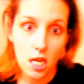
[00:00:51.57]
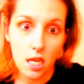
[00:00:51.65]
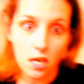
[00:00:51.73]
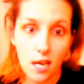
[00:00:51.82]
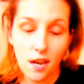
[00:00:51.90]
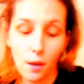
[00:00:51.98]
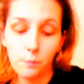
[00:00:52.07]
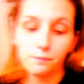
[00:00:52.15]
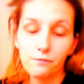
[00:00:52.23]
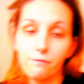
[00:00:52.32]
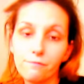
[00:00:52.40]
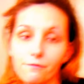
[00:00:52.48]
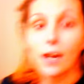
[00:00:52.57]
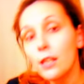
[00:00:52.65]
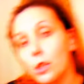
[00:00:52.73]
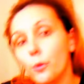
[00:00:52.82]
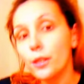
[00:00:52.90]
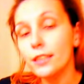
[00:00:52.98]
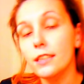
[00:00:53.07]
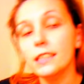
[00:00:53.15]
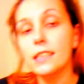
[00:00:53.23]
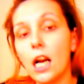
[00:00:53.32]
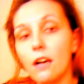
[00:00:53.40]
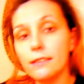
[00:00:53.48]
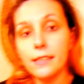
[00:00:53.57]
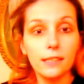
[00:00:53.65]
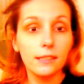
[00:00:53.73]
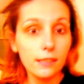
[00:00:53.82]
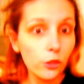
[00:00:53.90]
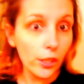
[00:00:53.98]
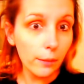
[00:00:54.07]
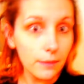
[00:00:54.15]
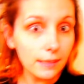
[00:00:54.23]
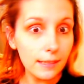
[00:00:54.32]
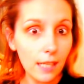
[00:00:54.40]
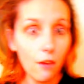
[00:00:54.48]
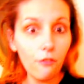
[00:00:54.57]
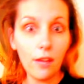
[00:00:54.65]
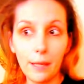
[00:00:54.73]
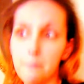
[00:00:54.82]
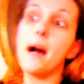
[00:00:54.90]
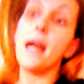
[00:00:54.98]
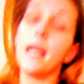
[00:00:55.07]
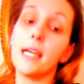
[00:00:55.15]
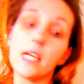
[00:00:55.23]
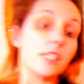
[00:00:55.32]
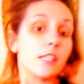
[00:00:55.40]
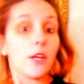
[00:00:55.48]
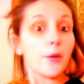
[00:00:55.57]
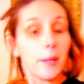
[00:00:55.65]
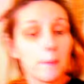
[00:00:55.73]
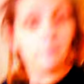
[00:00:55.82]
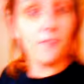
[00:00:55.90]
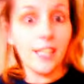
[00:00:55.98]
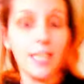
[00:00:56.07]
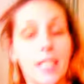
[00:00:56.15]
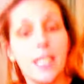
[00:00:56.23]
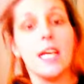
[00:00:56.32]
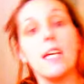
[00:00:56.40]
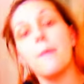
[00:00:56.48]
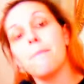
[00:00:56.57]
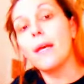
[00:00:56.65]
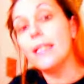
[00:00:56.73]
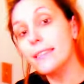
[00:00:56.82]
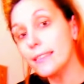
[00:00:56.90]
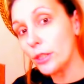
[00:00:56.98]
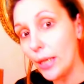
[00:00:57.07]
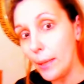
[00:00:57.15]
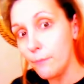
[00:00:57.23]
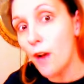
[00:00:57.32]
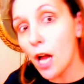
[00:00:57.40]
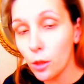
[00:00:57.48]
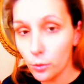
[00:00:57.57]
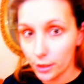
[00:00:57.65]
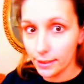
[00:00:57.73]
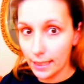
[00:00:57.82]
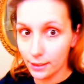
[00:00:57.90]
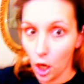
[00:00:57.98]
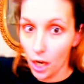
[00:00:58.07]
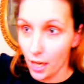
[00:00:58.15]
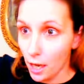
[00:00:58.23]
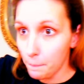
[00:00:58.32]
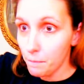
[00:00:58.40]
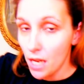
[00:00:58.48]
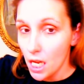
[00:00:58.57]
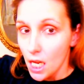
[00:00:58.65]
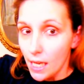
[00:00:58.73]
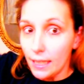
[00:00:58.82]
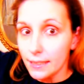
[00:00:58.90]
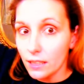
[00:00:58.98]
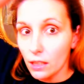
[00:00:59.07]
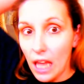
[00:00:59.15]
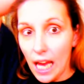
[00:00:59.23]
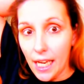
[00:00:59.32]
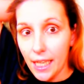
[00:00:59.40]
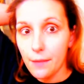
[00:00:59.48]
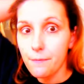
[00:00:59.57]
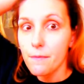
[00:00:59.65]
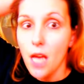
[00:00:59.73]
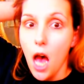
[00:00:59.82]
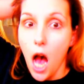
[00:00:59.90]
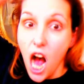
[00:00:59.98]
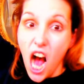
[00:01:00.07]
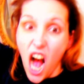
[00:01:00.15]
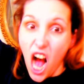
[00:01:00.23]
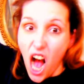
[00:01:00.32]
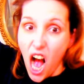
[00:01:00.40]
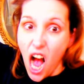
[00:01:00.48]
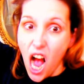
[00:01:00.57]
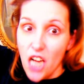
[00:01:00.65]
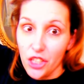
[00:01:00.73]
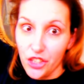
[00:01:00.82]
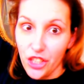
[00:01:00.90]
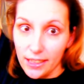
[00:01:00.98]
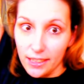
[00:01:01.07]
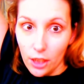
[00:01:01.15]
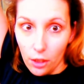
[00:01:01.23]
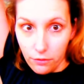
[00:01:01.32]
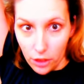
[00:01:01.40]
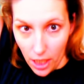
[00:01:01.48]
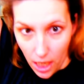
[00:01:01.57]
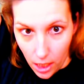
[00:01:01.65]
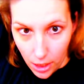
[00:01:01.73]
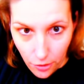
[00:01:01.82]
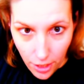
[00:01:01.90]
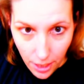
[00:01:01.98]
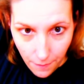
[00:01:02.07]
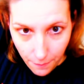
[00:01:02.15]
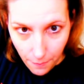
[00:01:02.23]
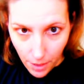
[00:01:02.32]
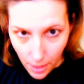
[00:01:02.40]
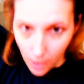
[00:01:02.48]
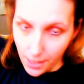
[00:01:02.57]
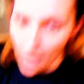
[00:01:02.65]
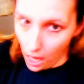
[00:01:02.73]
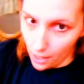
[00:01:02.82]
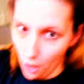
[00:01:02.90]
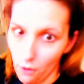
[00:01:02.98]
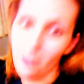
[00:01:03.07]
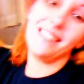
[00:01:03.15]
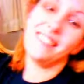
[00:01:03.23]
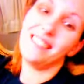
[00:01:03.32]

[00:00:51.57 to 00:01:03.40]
uh, followers on Instagram and stuff. Like my Instagram feed, my Instagram followers has gone up So like just over a hundred. Yeah, I know that